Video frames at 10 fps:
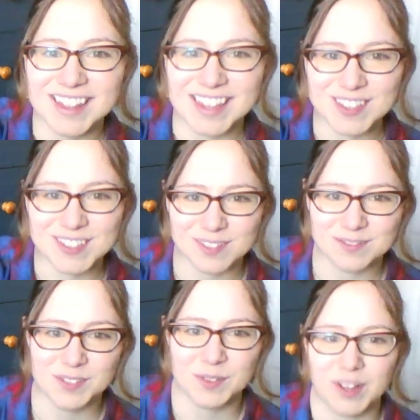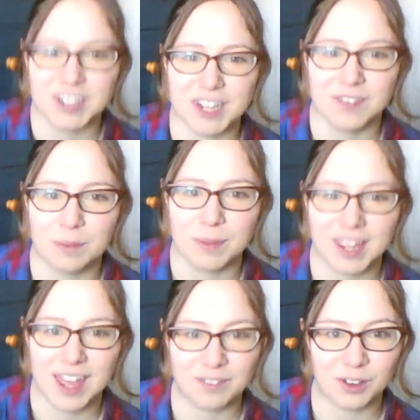Thank you so much for watching, everybody.
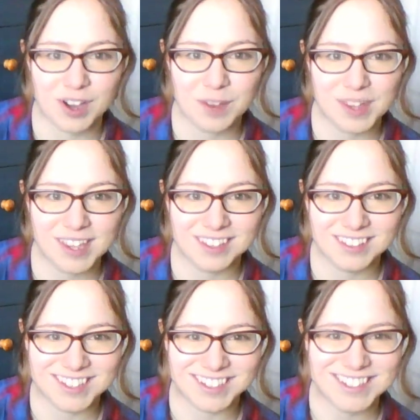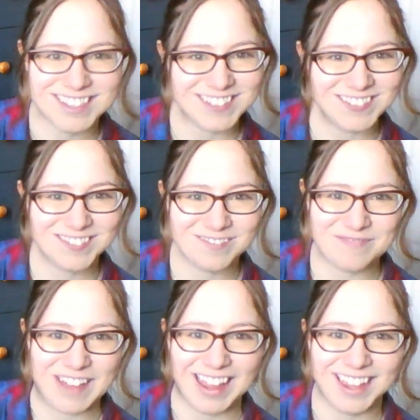Have a great week. Talk to you soon.
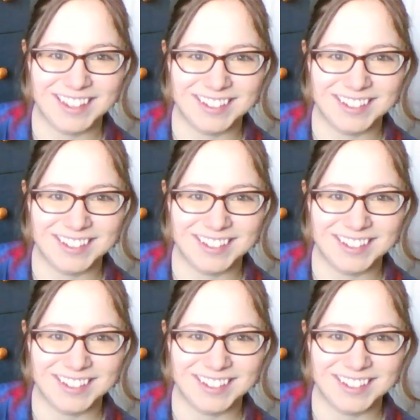Bye.